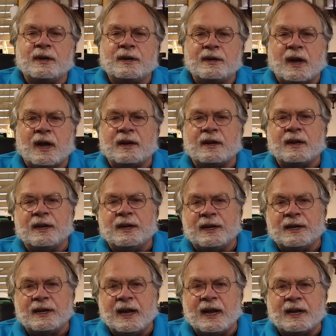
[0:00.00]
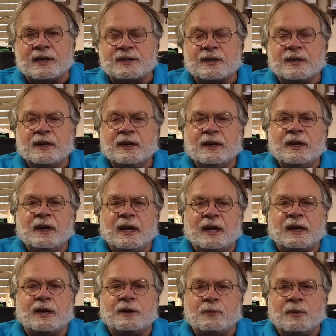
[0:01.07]
a dot and a dash,
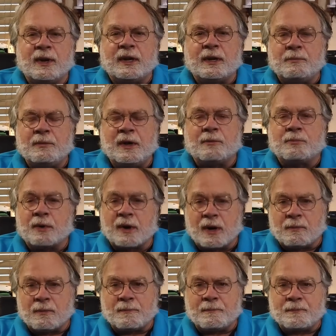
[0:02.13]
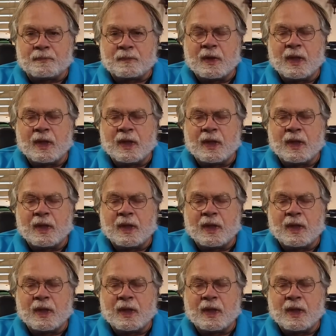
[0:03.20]
it can really be a problem.